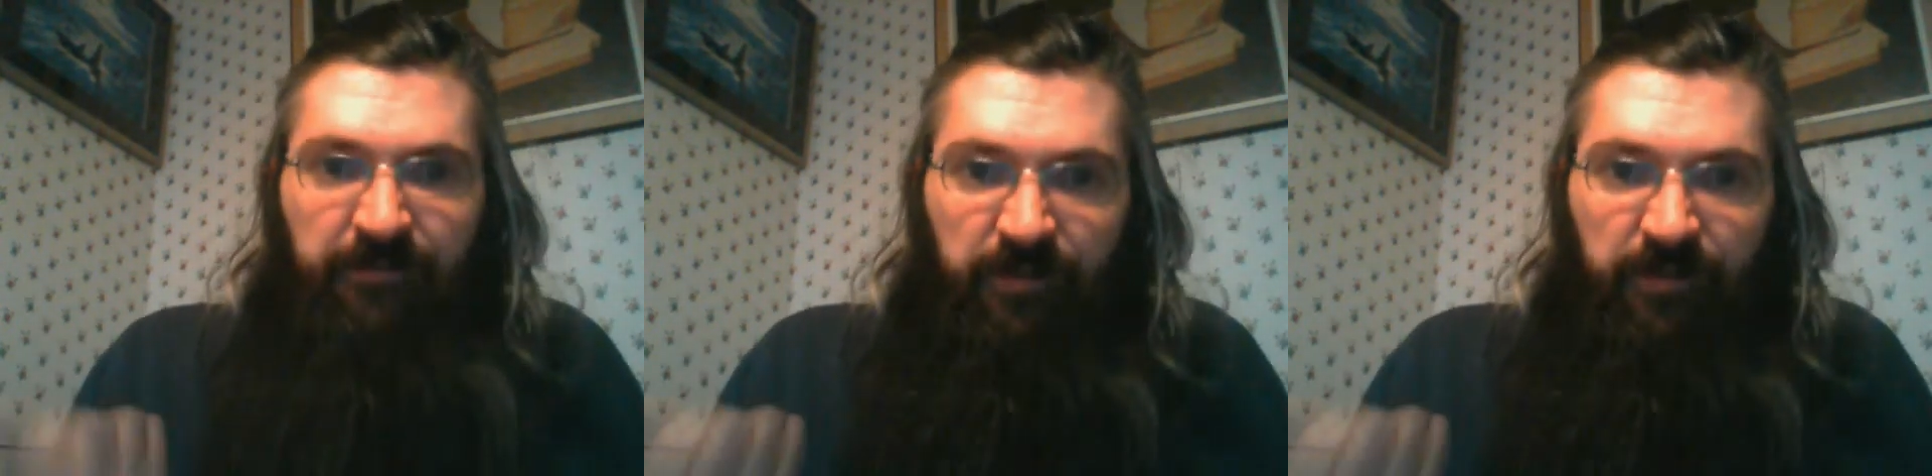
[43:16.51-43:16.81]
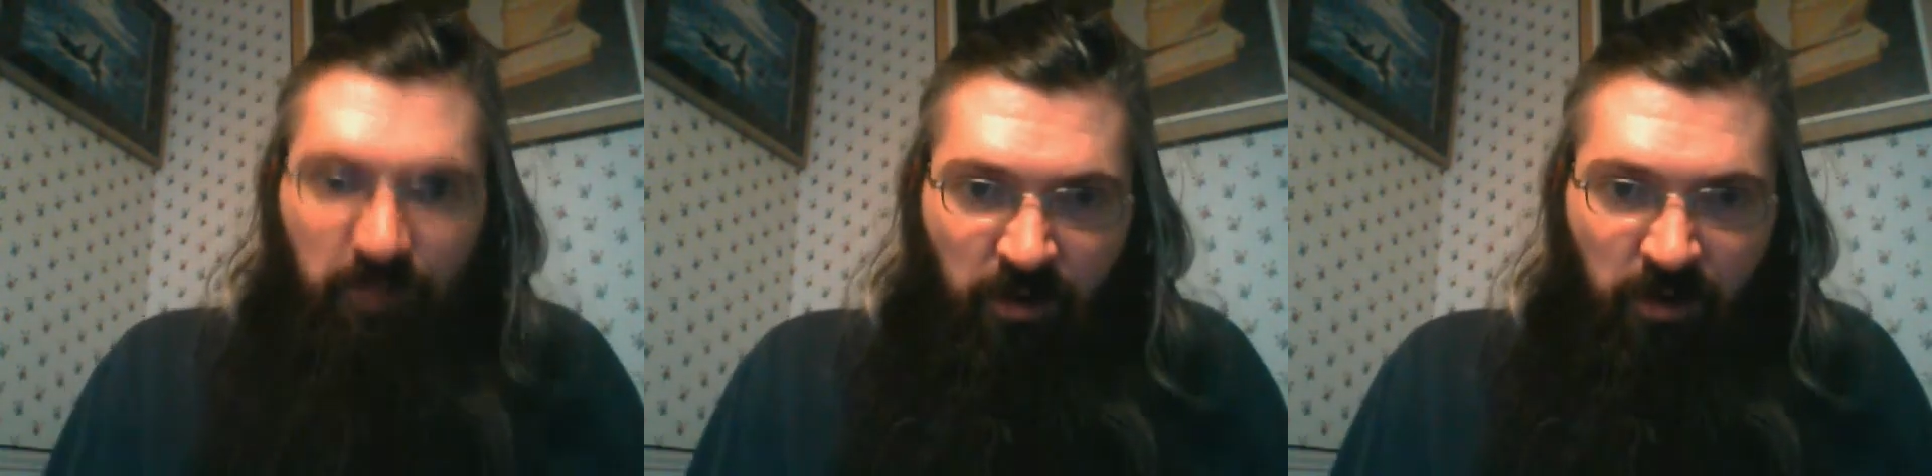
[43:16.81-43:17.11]
for
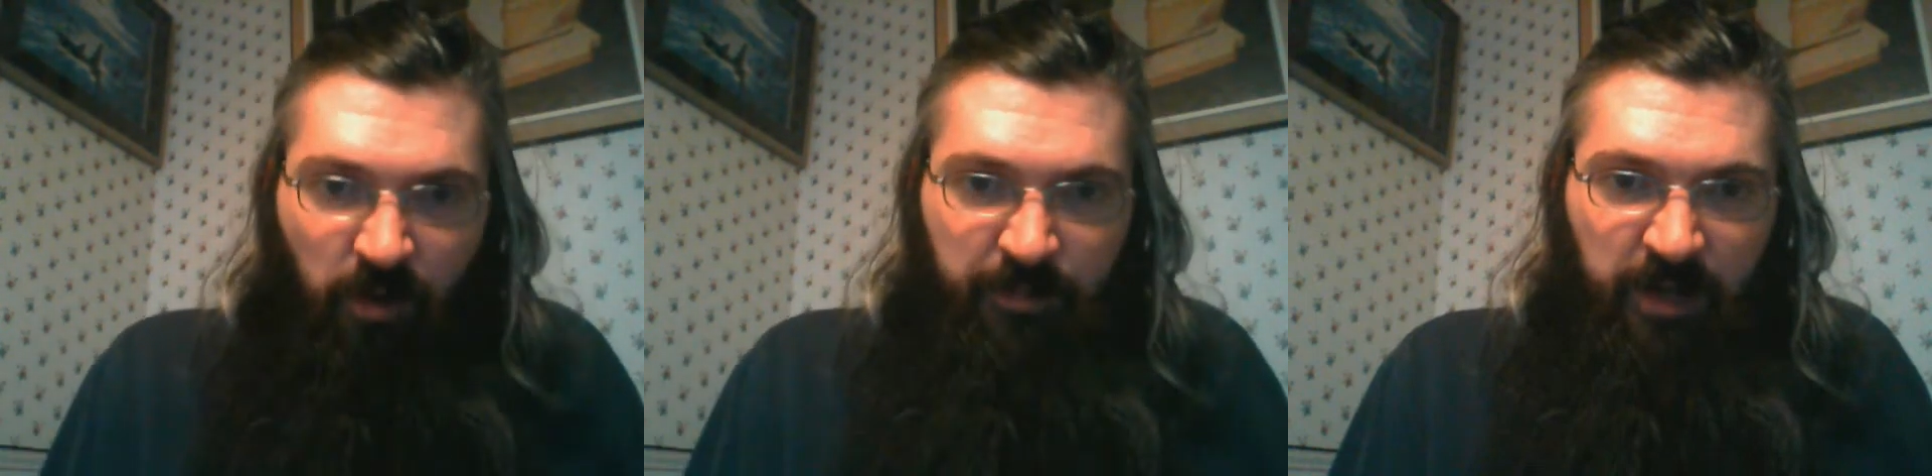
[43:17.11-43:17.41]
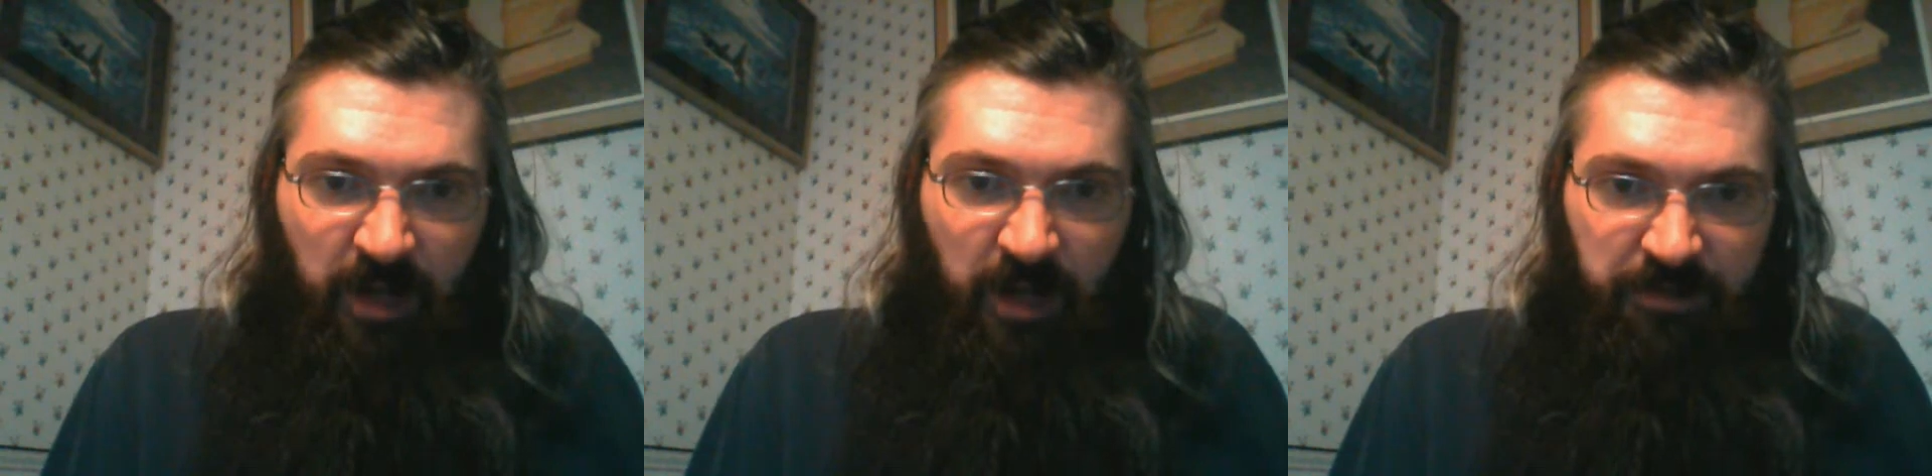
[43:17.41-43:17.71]
your
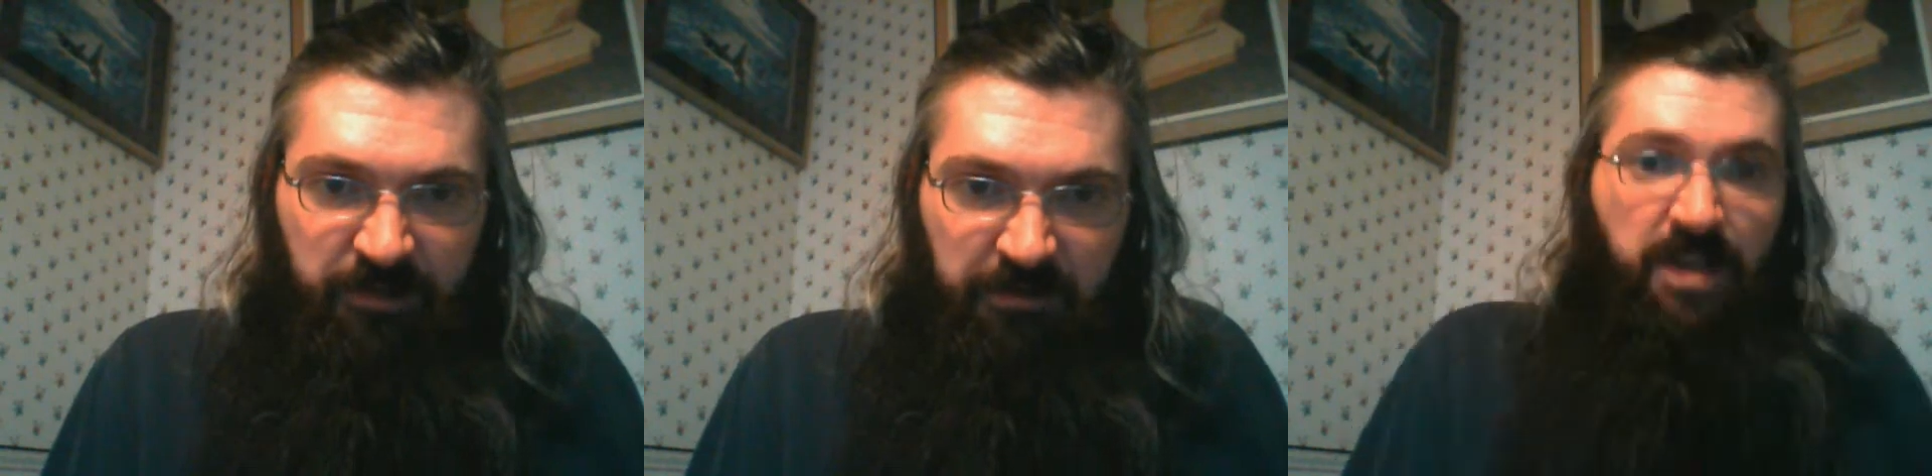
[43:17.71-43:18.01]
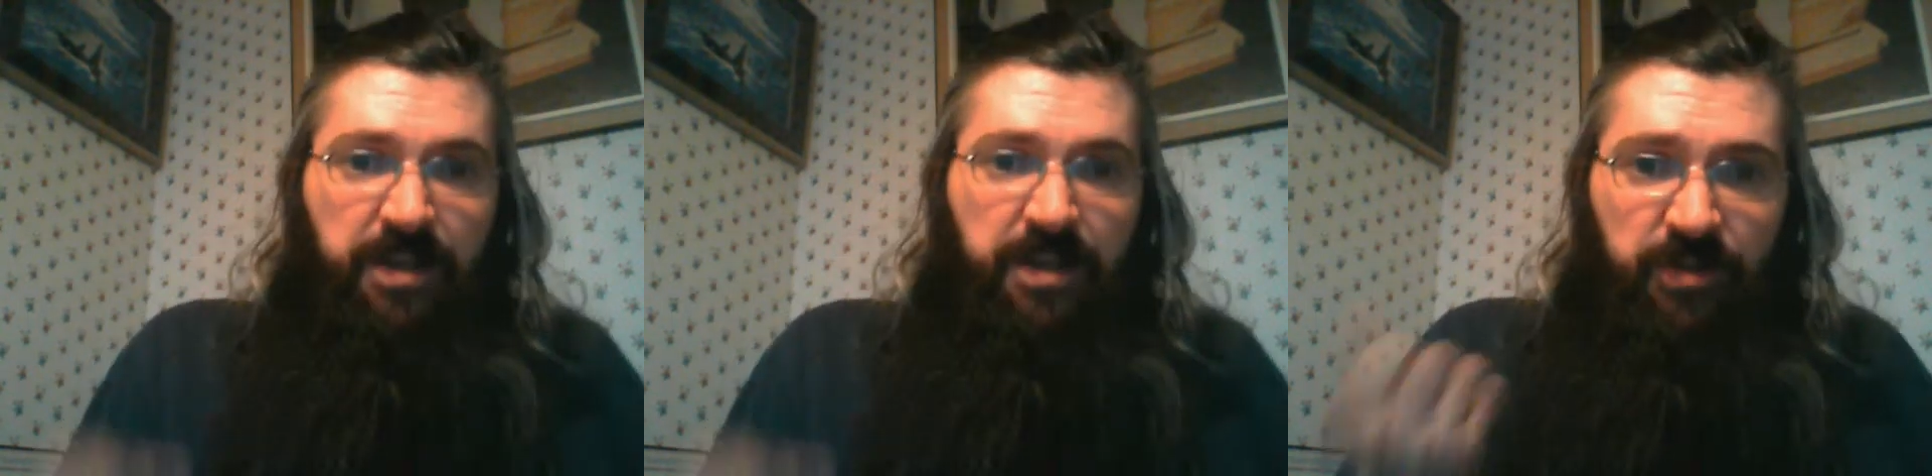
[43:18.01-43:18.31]
corporate culture,